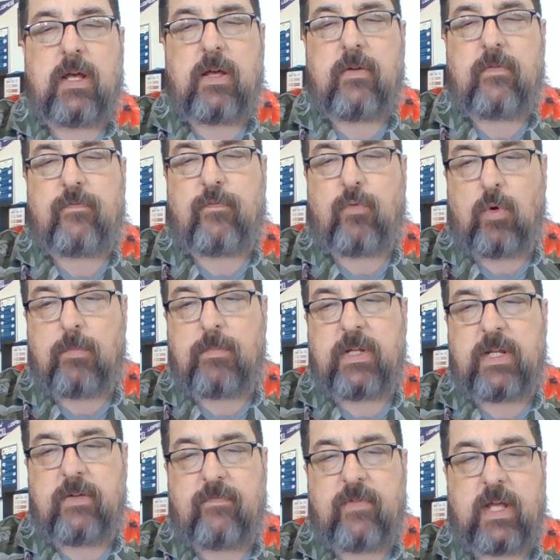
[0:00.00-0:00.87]

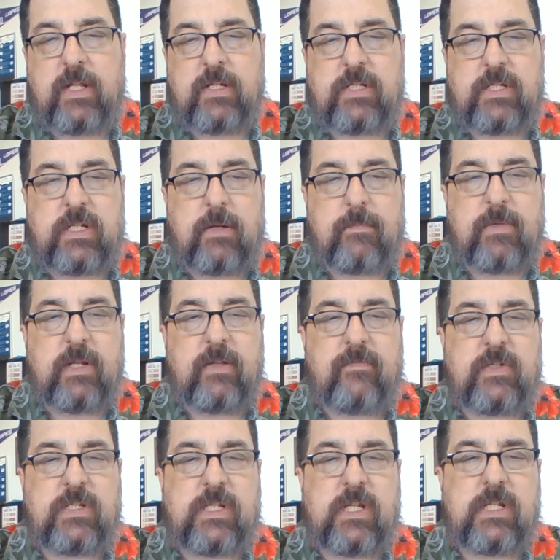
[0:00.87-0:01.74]
formative and
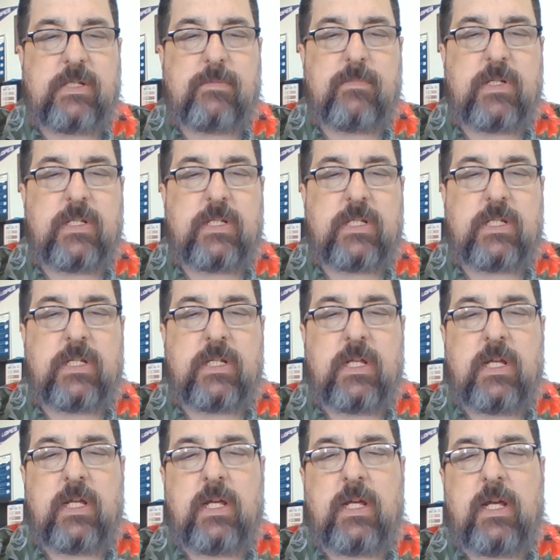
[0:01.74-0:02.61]
summative assessments,
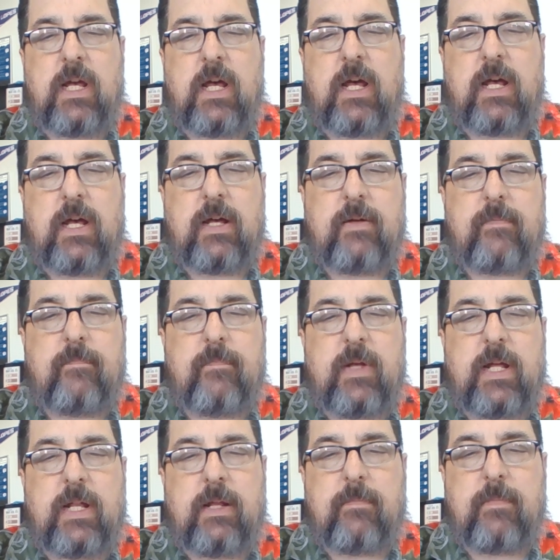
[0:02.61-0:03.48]

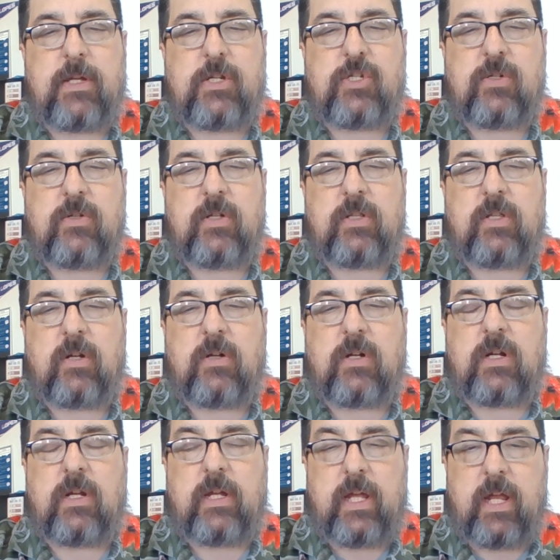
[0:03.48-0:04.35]
and I make sure that they're
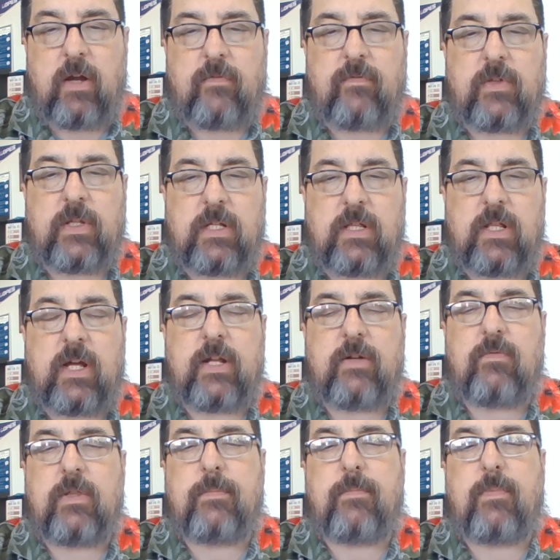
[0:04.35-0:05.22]
carefully aligned
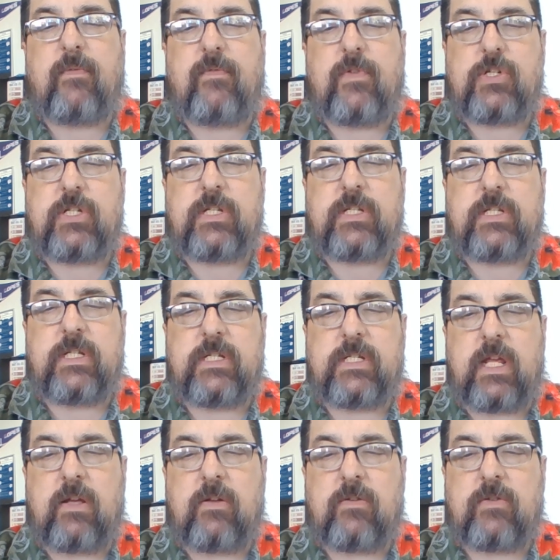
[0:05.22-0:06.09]
with the proficiency
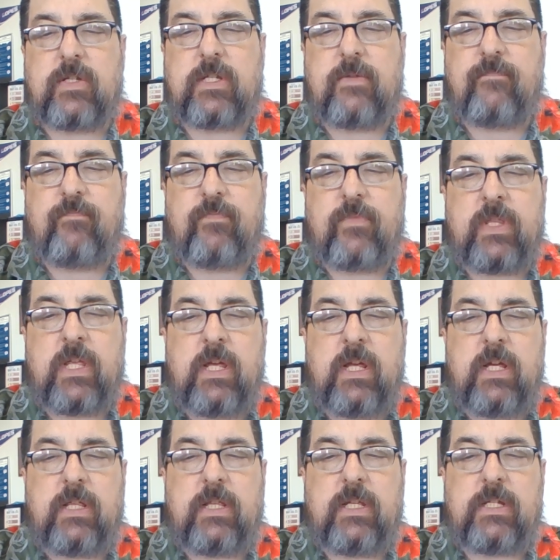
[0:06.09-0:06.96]
scales.
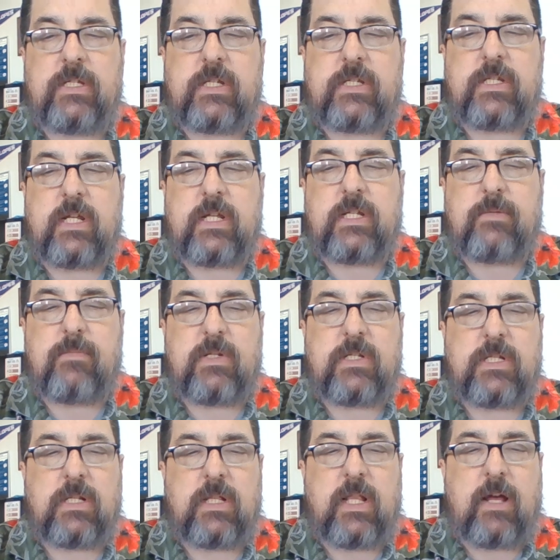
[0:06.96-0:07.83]
These
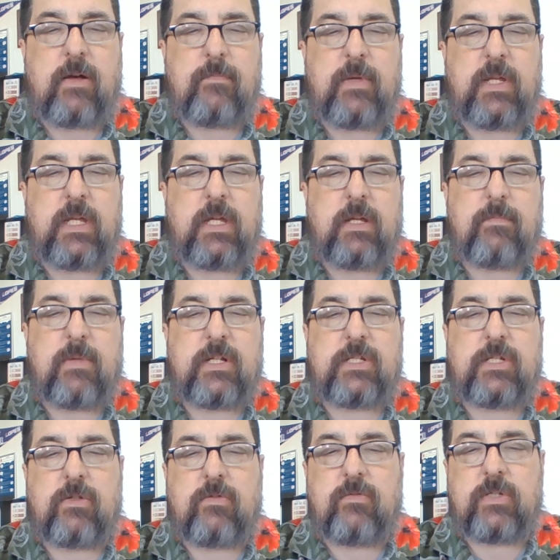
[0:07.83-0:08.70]
assessments allow me and my
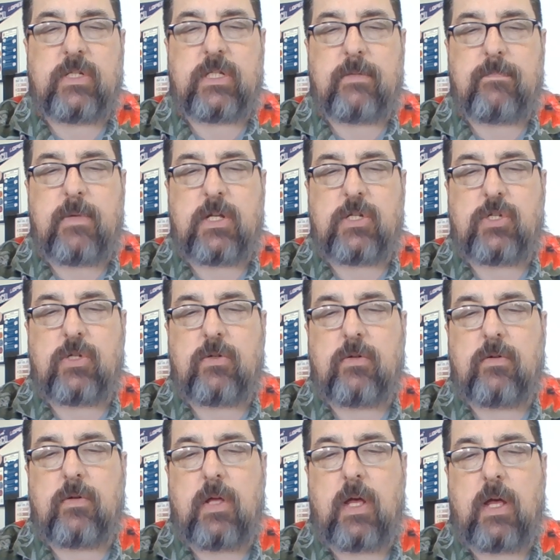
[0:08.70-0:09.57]
students to
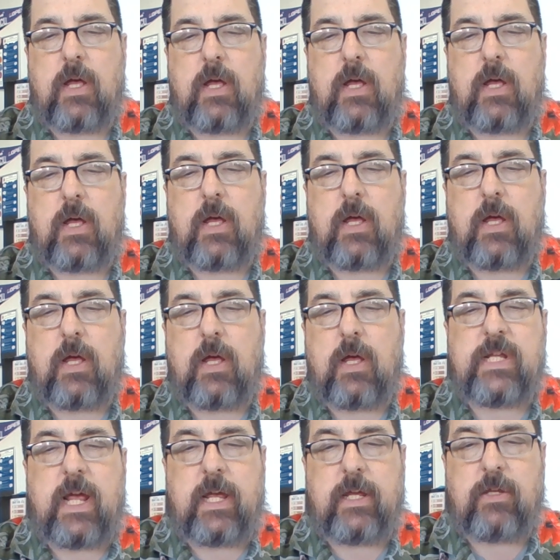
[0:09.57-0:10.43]
measure the
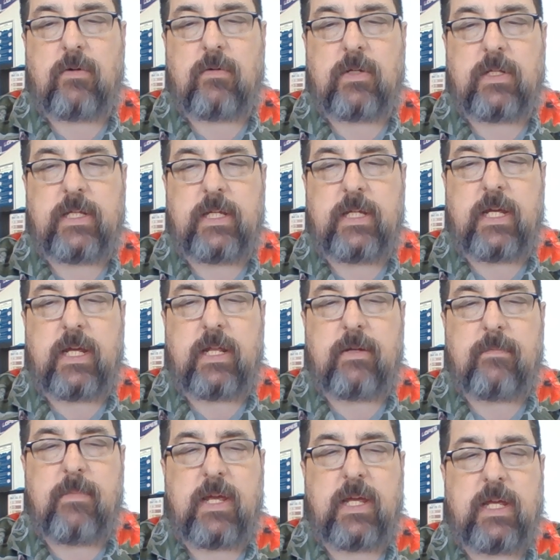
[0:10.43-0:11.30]
progress accurately and
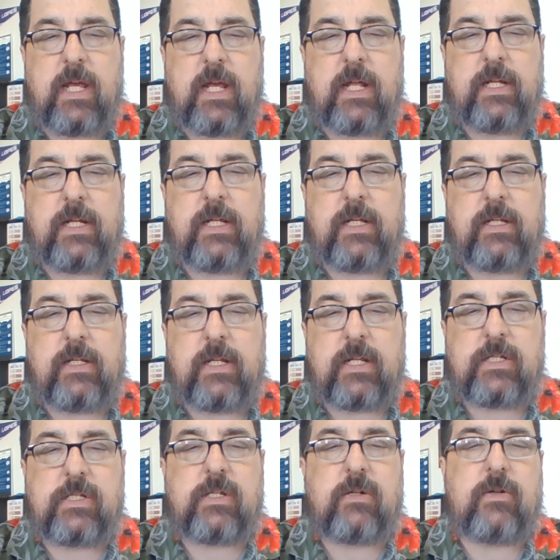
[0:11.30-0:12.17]
to make any
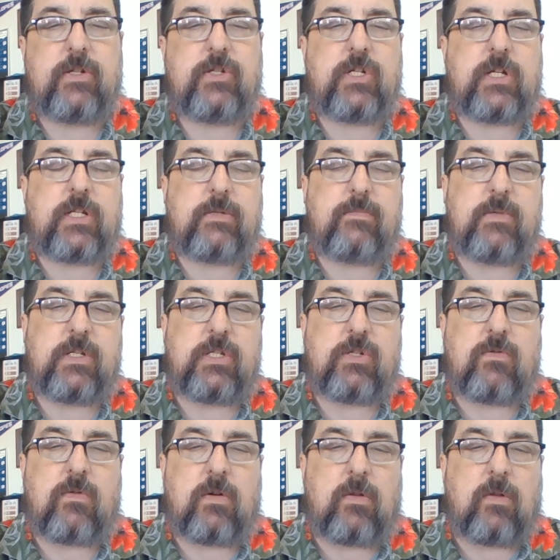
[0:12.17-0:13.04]
necessary adjustments
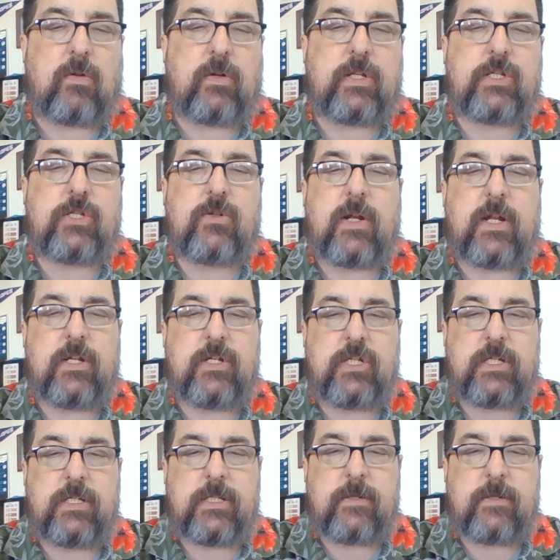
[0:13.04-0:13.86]
to our learning strategies.